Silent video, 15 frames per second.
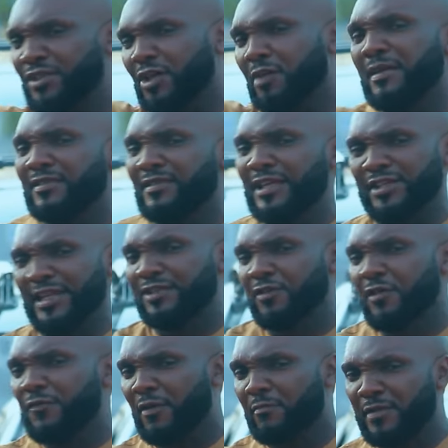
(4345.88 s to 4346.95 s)
the city come and snatch
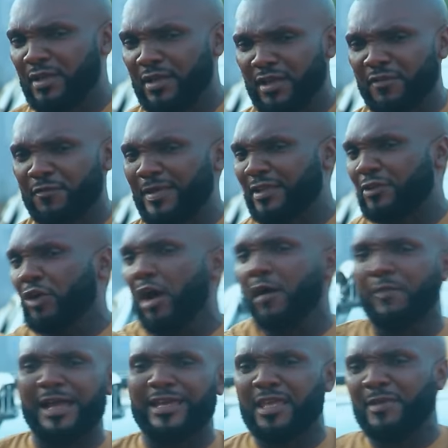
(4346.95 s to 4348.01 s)
away from me. If the person
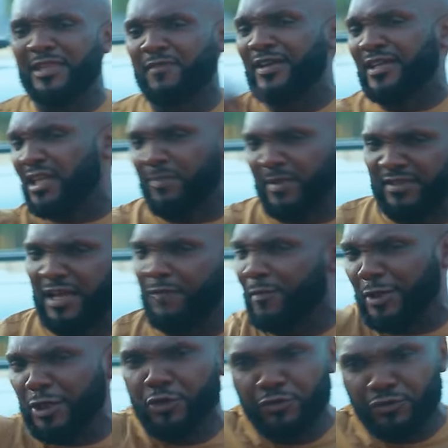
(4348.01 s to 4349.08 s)
come, I kill myself, I kill the person.
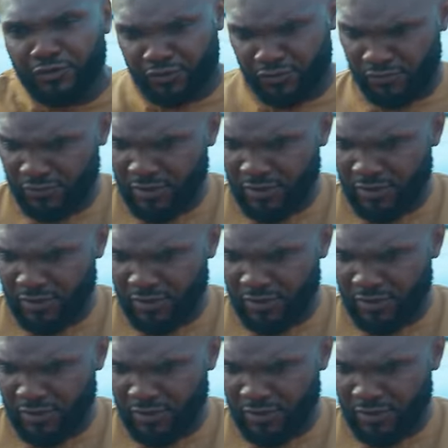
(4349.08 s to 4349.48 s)
Everybody lose.